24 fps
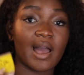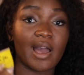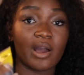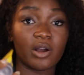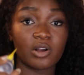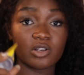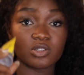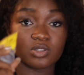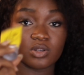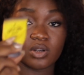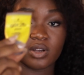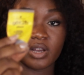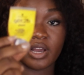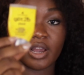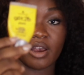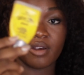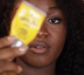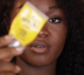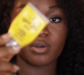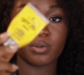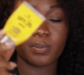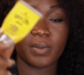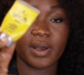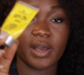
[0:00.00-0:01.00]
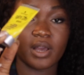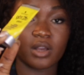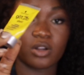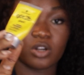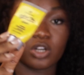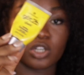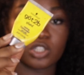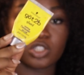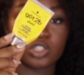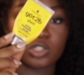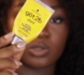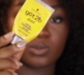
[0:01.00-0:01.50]
I also carry my
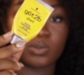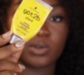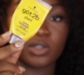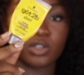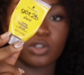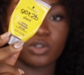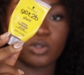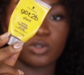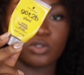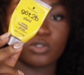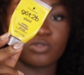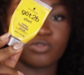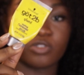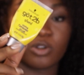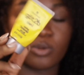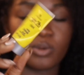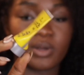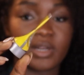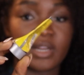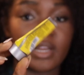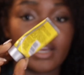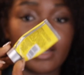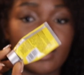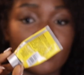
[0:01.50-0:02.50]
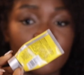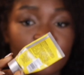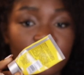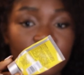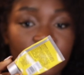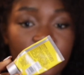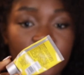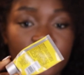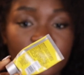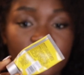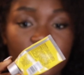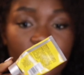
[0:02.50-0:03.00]
got-to-be glue for when I have
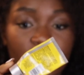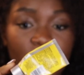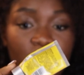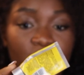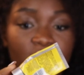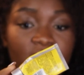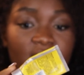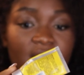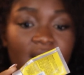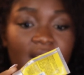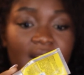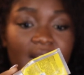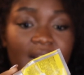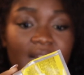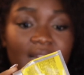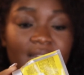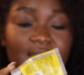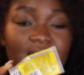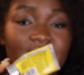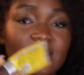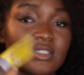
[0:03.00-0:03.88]
wigs on and